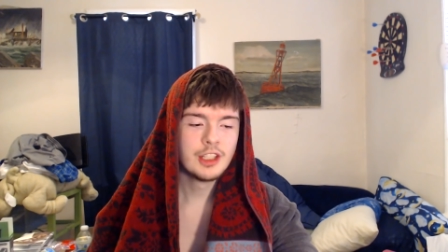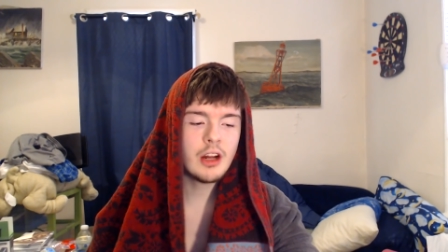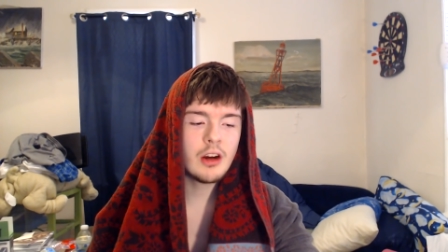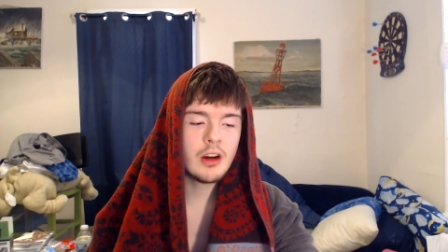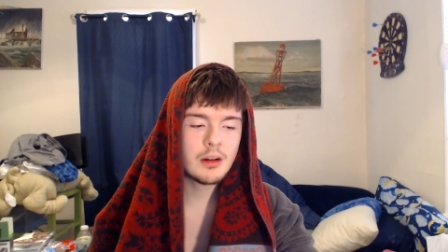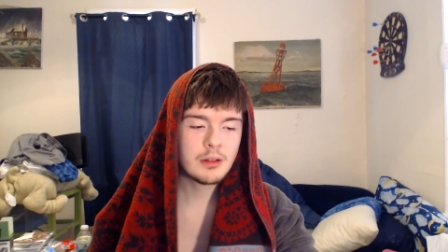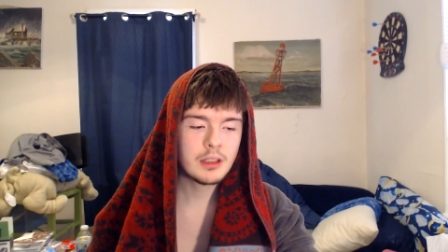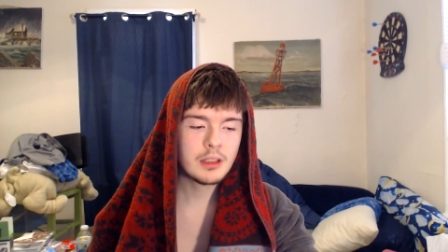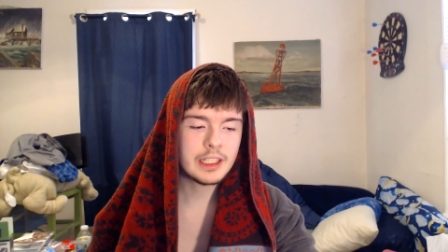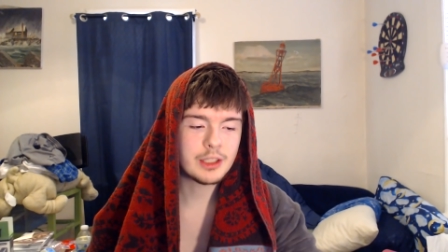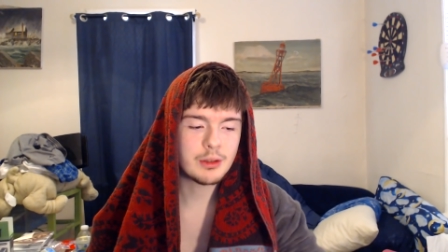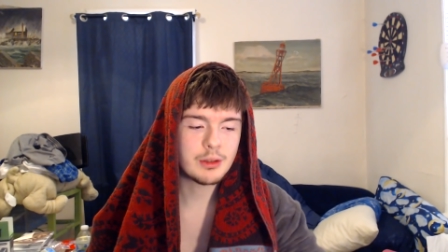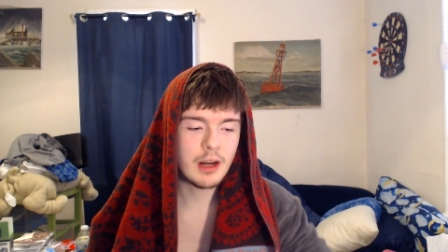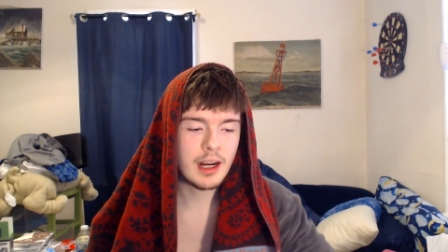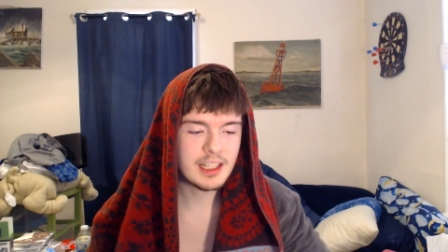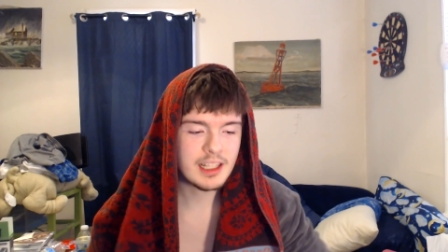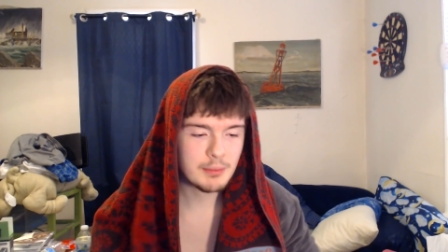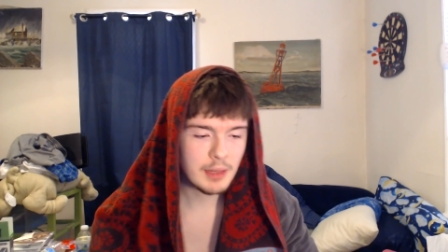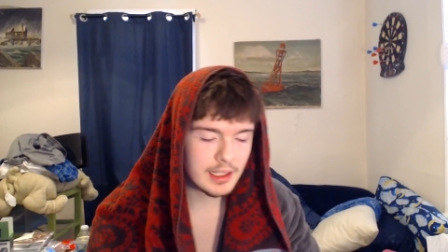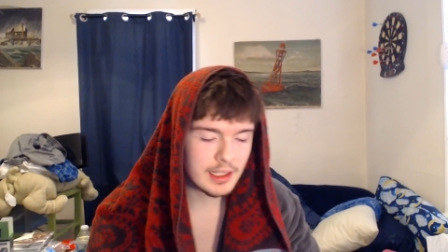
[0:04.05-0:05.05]
You know what really
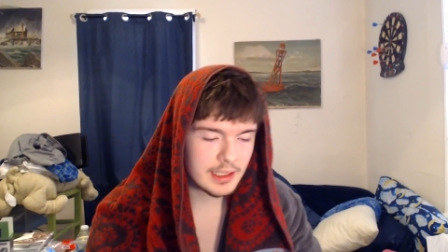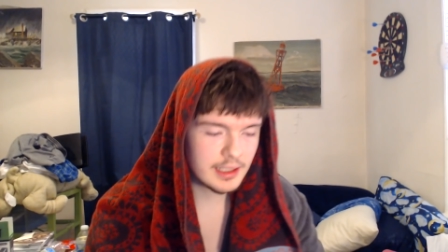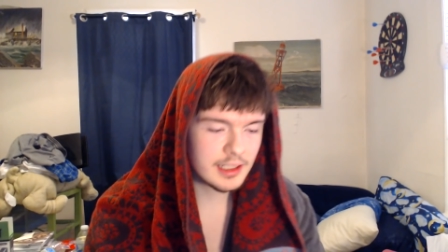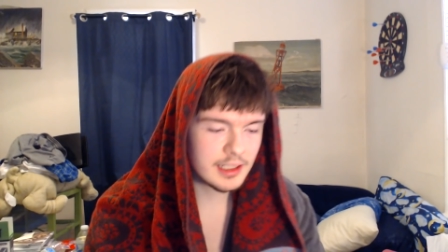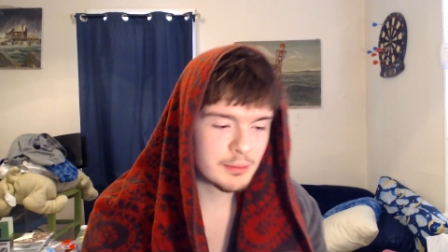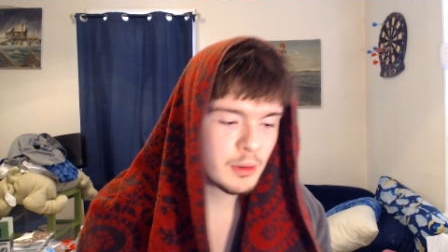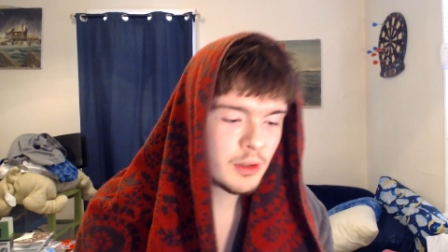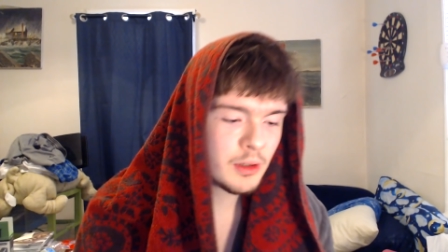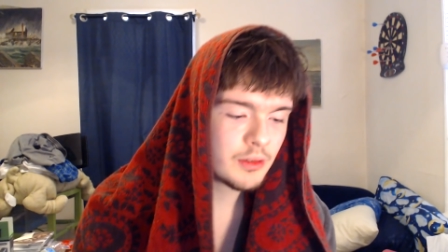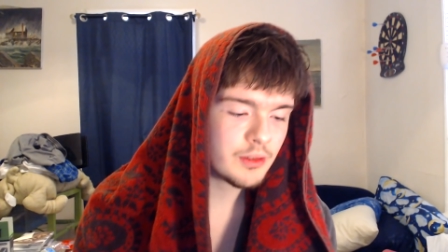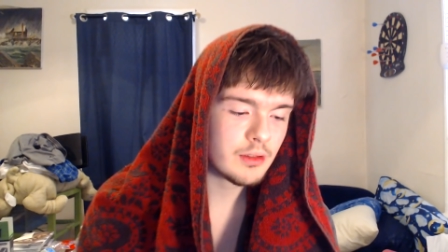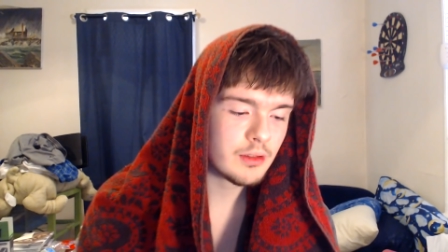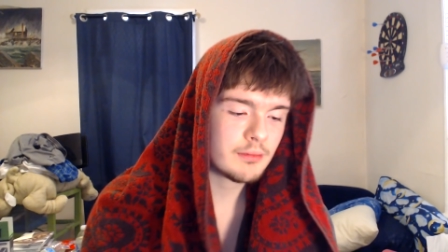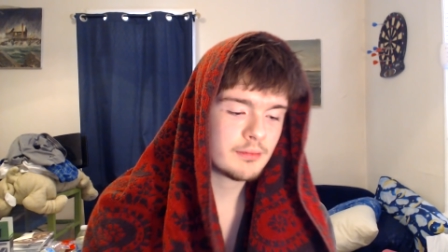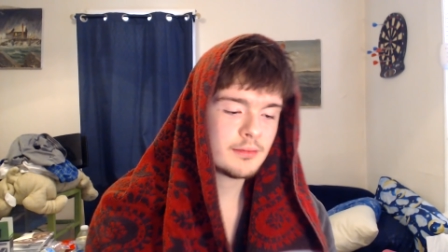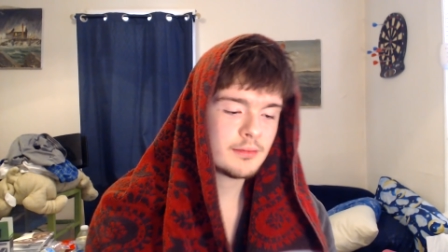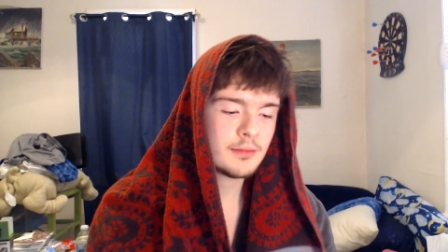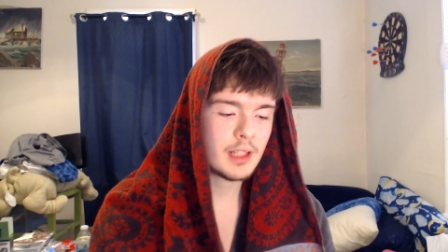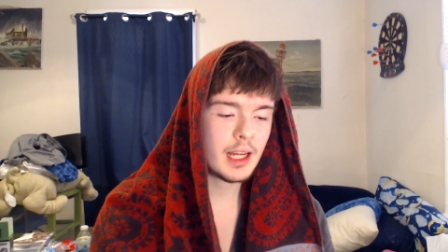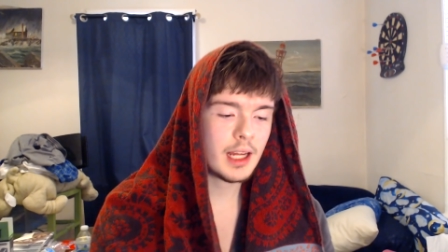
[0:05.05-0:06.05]
grinds my gizmos?
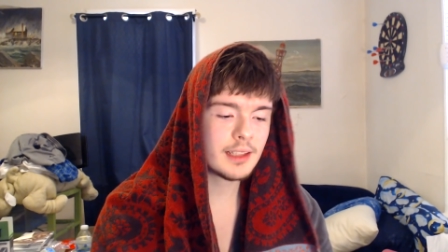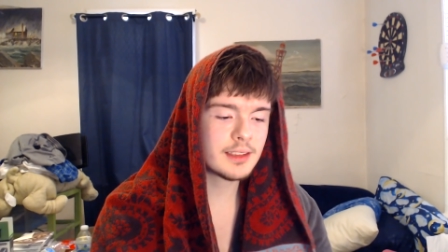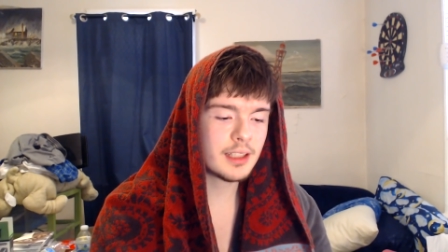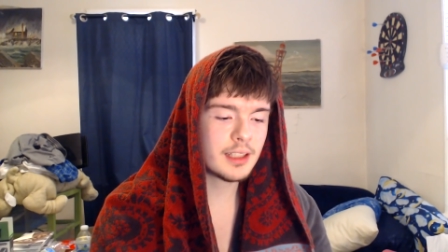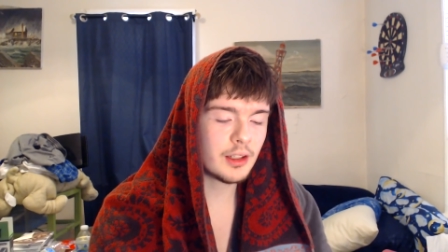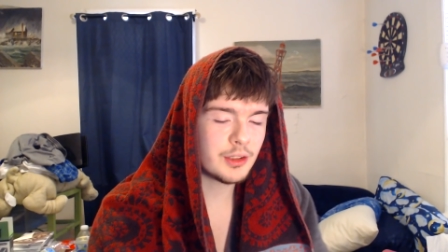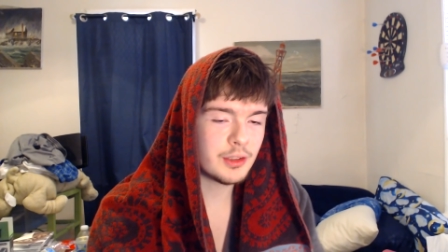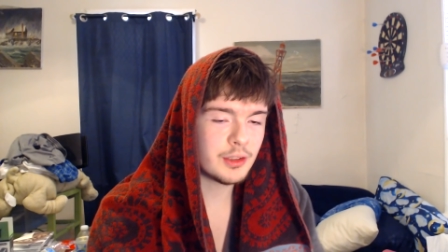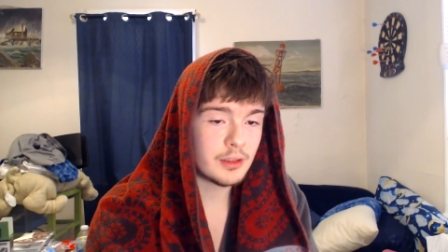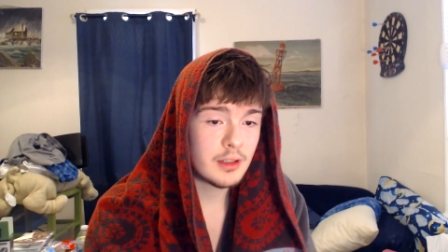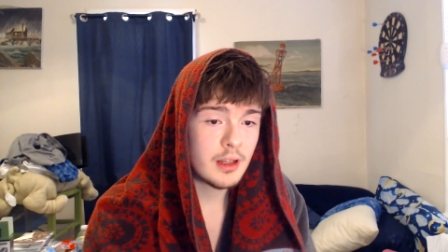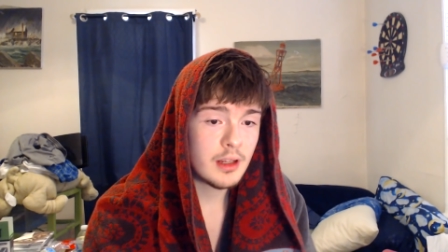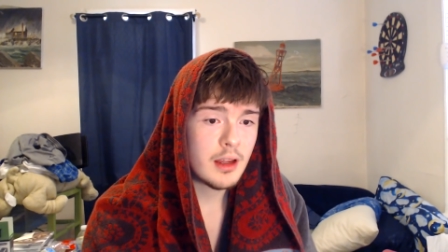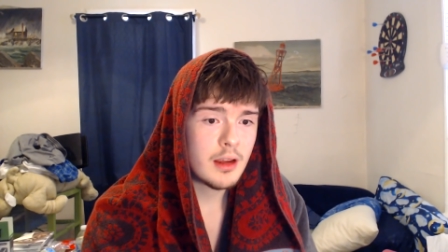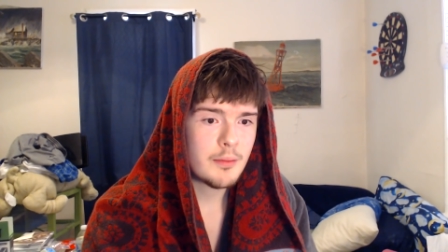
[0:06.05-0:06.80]
I'll tell you.